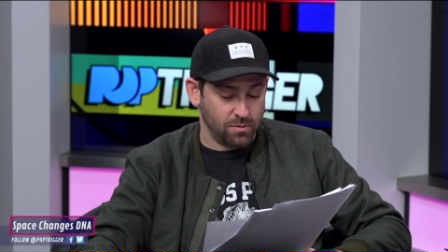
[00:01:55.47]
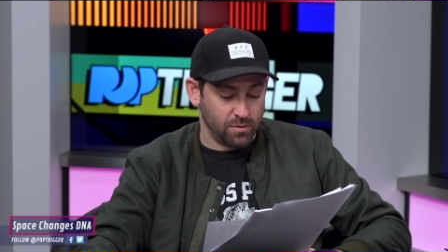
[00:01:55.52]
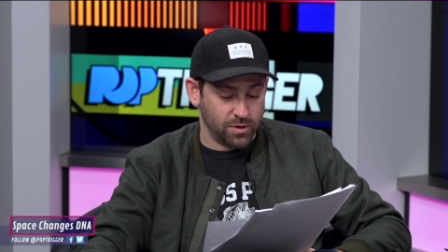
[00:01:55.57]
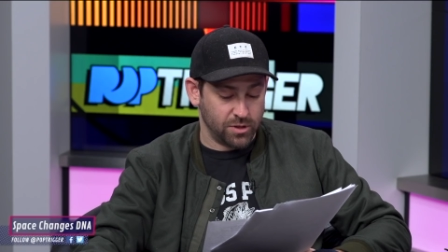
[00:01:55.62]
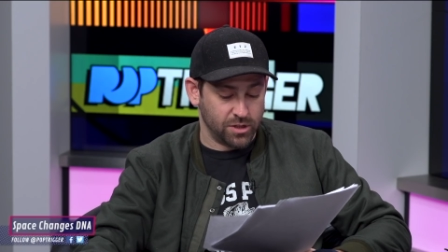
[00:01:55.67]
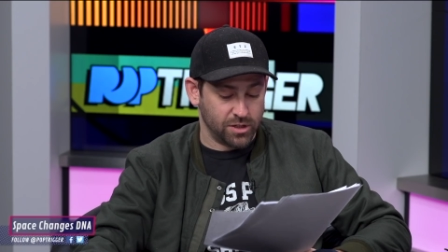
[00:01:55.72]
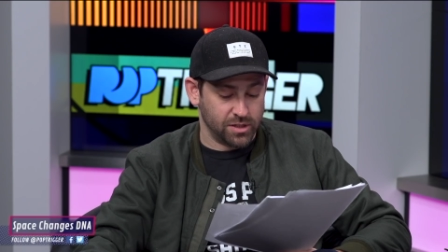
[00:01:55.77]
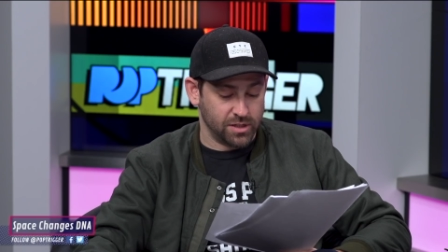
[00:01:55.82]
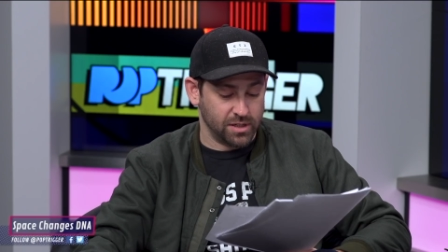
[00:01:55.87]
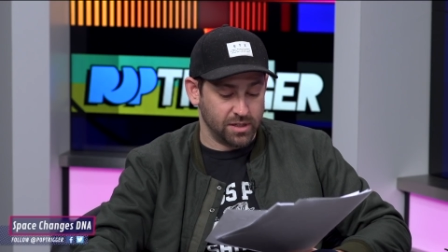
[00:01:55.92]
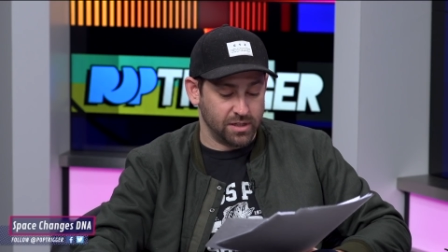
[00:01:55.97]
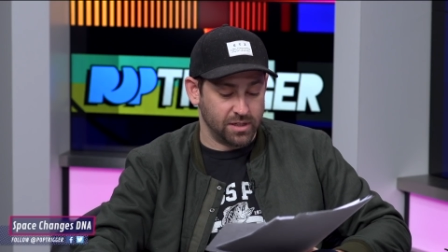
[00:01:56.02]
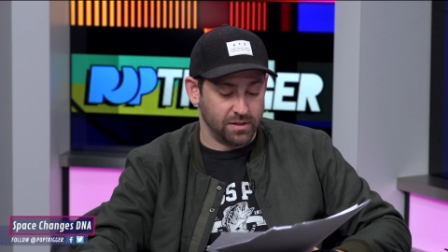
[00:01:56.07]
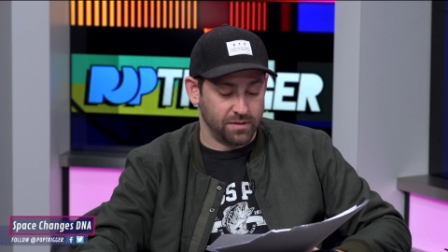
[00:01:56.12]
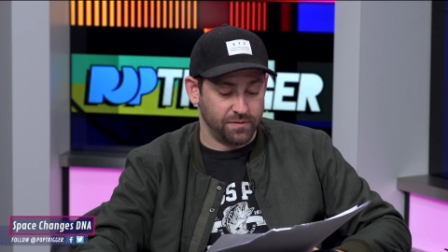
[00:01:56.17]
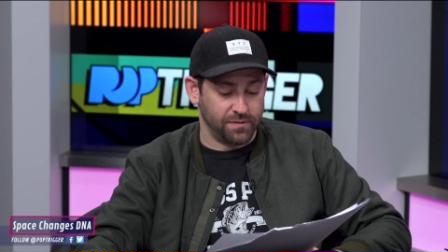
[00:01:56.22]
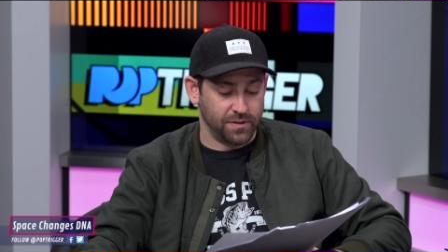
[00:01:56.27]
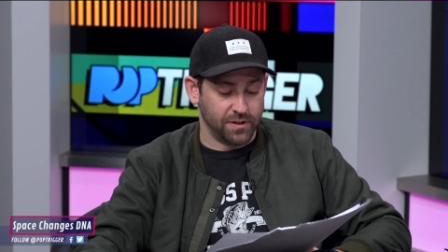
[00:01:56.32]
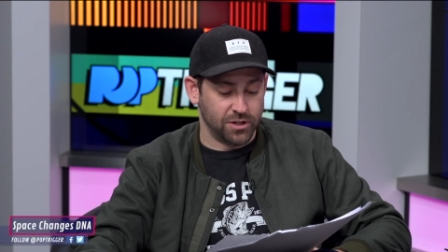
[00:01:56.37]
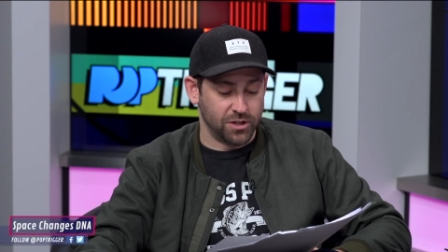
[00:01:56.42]
which is a
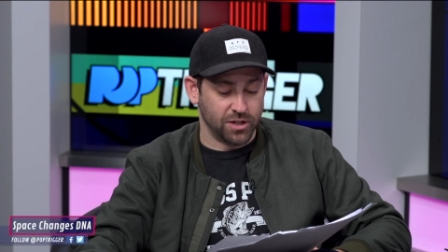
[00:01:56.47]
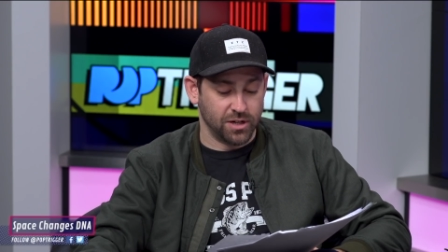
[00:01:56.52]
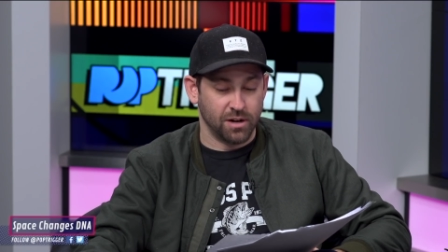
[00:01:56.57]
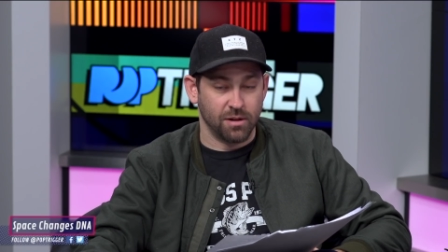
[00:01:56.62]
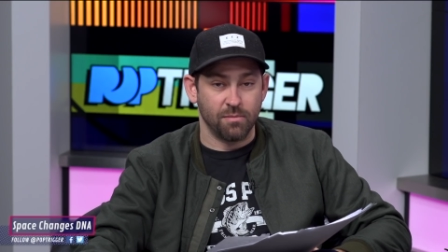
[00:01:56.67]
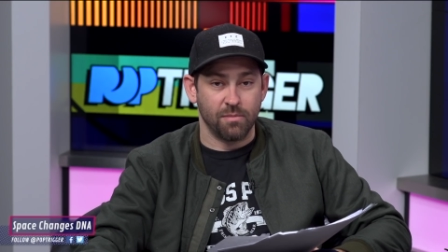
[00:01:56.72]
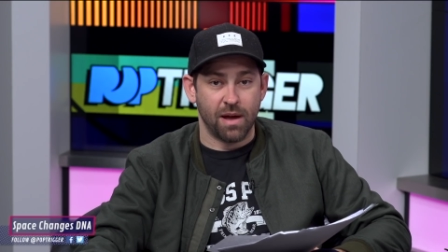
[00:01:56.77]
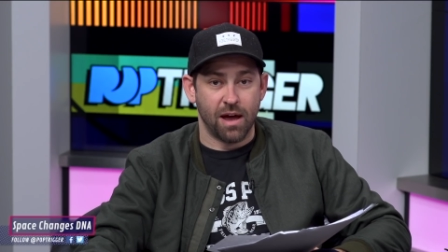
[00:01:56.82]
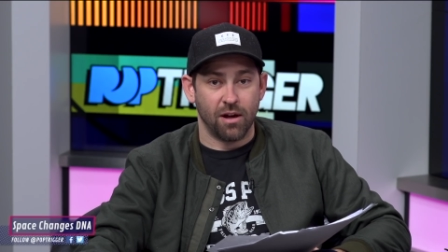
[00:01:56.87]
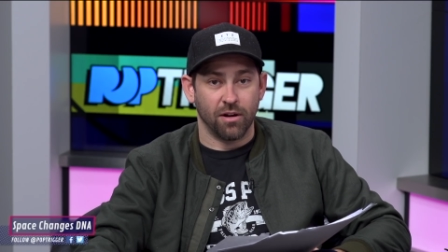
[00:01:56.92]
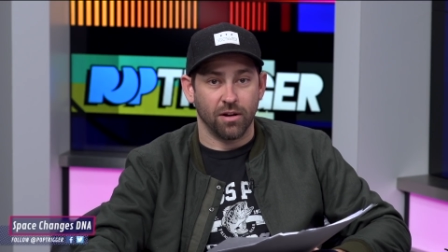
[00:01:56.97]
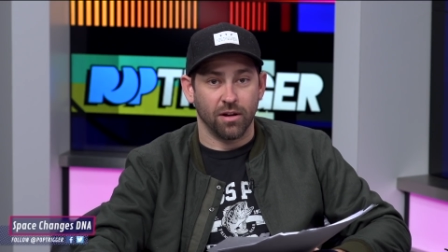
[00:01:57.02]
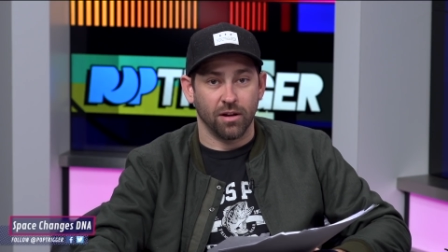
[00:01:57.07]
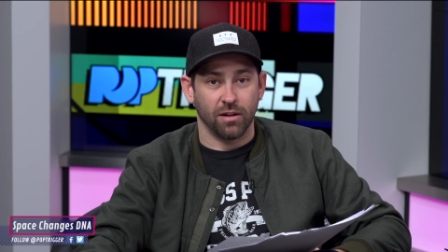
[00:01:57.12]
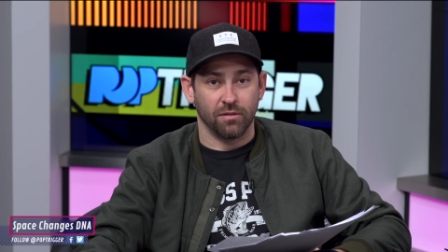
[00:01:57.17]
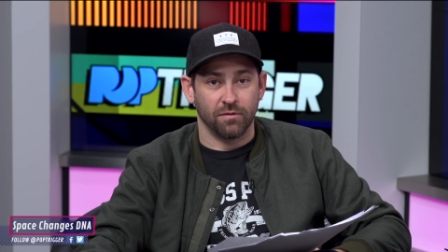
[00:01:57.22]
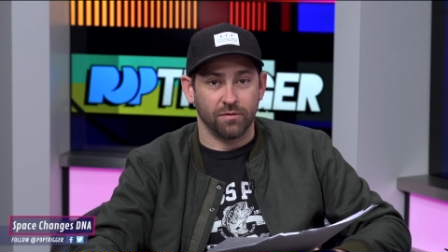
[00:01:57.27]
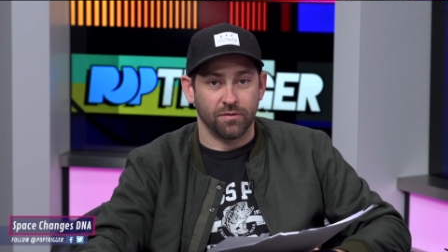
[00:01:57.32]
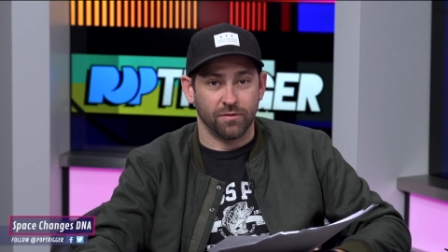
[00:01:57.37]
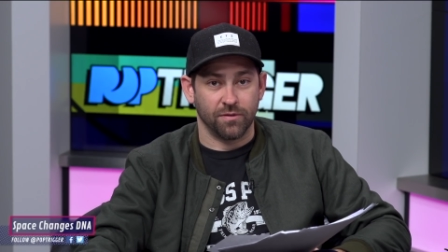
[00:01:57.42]
deficient amount
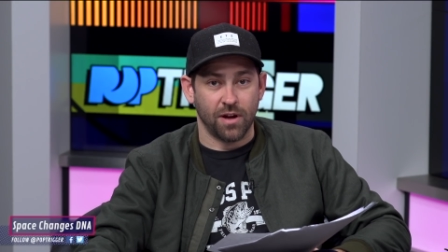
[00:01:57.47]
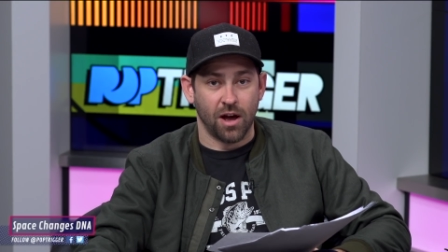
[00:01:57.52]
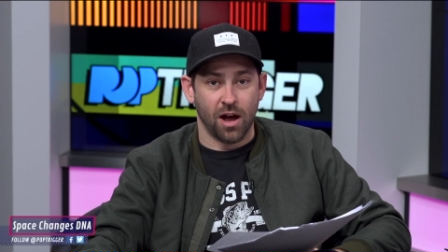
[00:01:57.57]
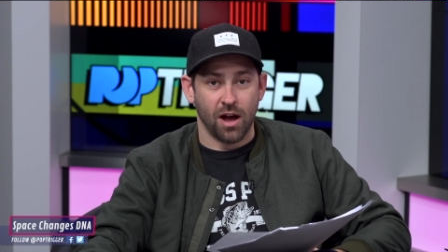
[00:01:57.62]
of